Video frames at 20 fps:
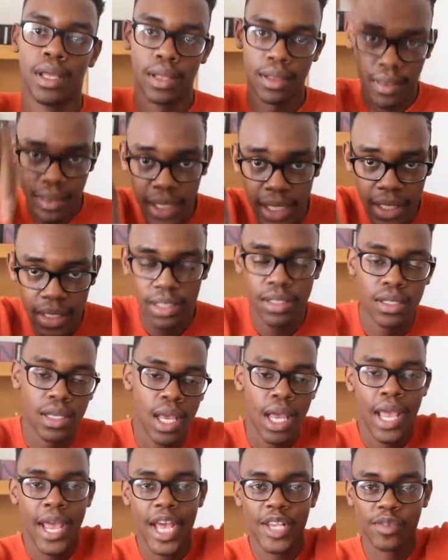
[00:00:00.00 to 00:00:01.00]
This
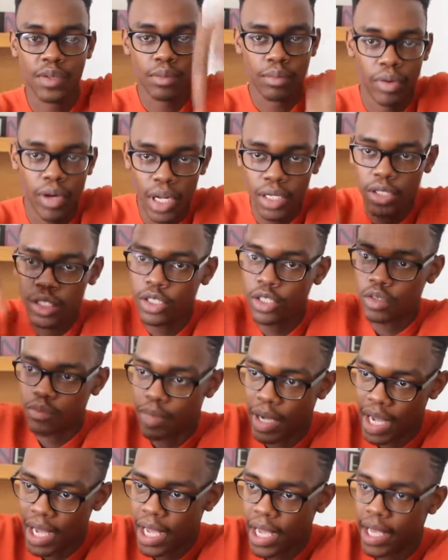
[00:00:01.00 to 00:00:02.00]
has been brought to you
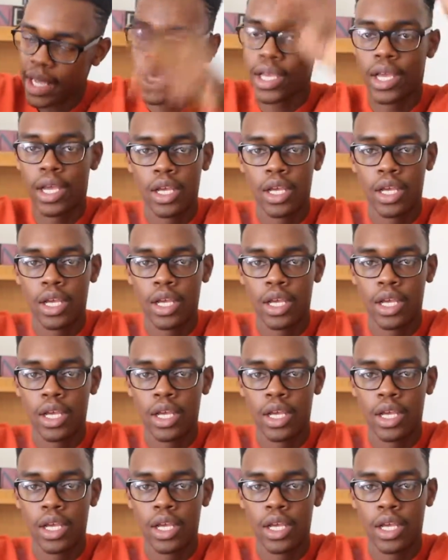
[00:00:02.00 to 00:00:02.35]
by